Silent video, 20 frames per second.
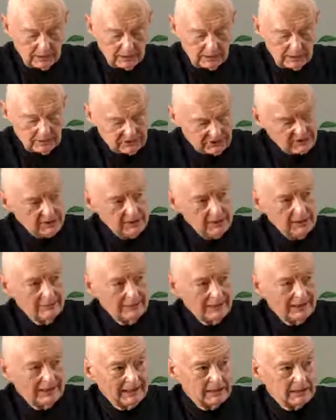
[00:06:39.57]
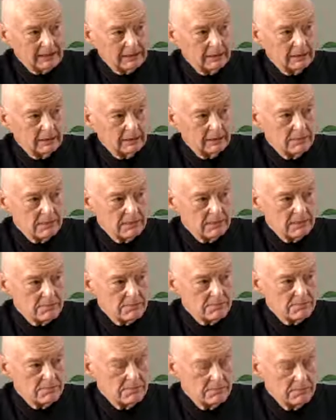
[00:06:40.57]
the stomach
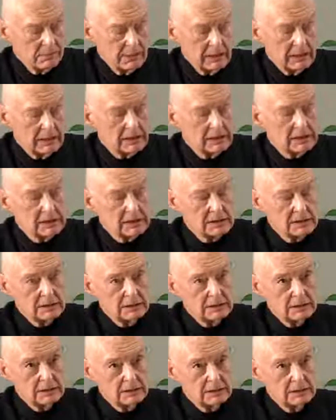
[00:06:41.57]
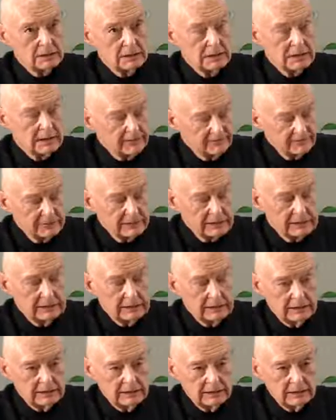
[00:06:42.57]
makes every
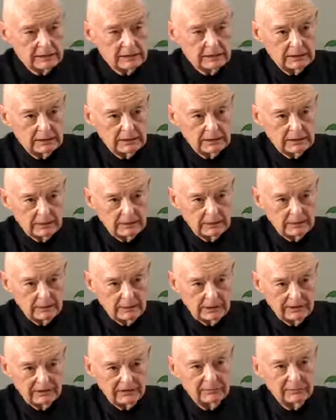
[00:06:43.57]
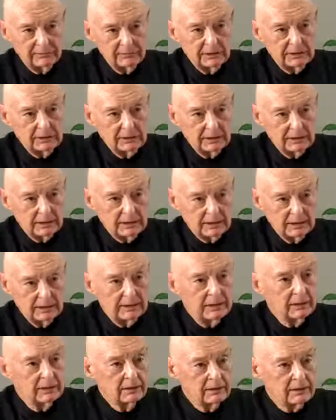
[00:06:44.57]
day about 3
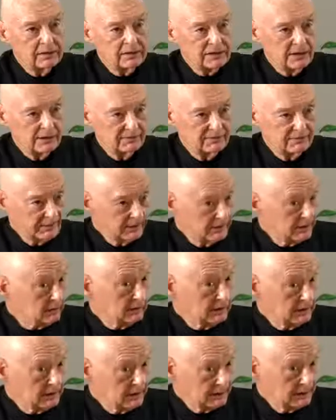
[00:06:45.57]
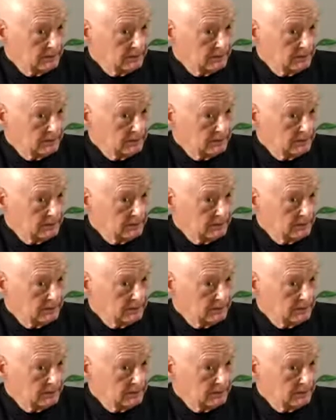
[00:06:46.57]
liters of liquid.